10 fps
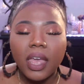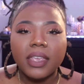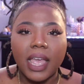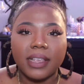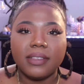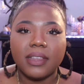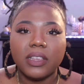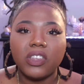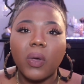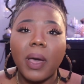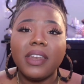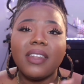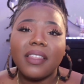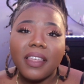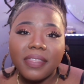Yes, so
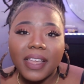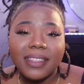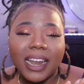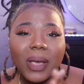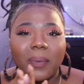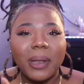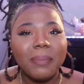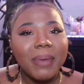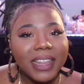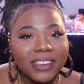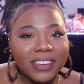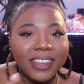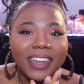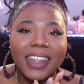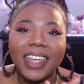another thing that I want to
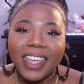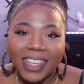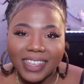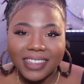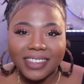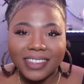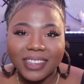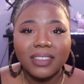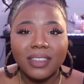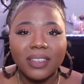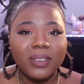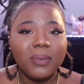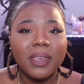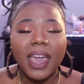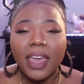mention is
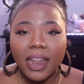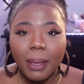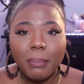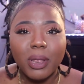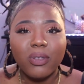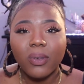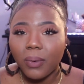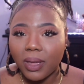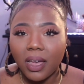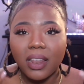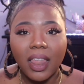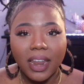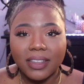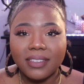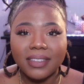you cannot be doing a
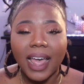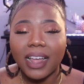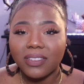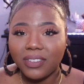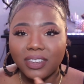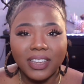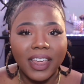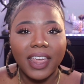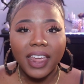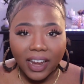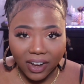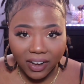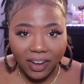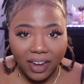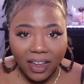lot of styles to your
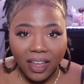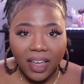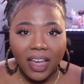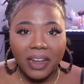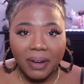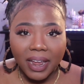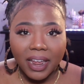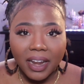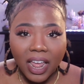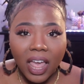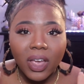hair, all right?